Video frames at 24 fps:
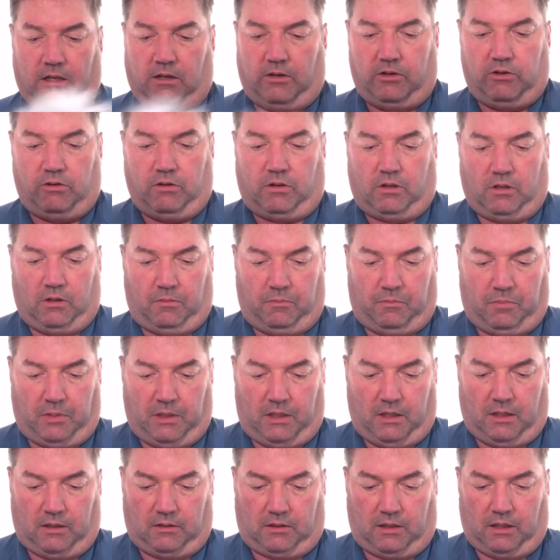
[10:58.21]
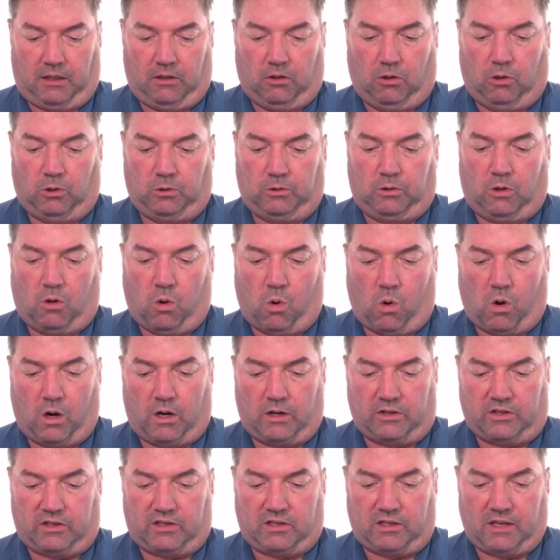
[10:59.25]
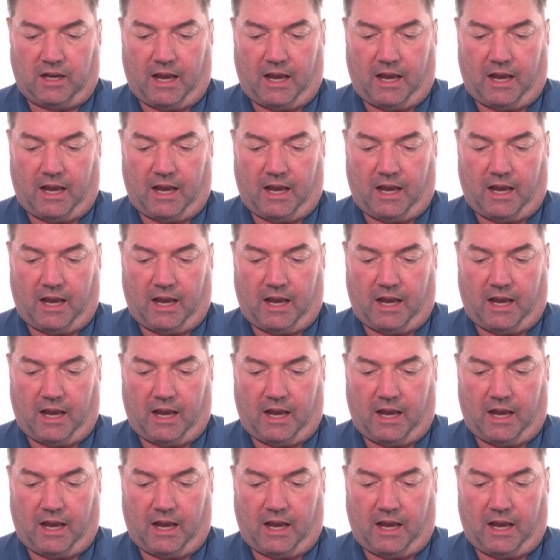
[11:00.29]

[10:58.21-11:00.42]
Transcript: You could be at the Old Course,